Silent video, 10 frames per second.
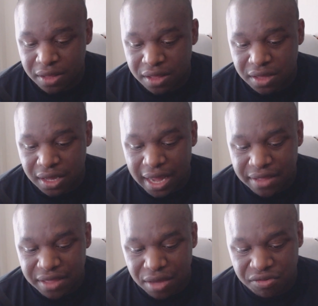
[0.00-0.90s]
And then the
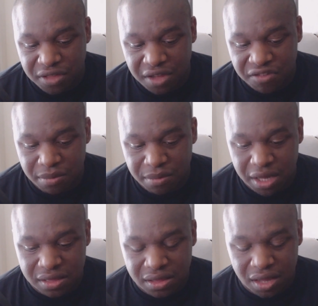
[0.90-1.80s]
guy that was next to
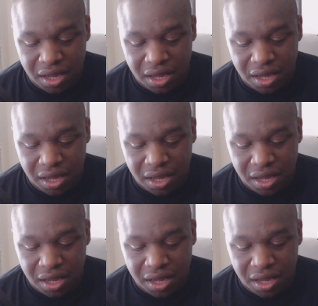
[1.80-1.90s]
me,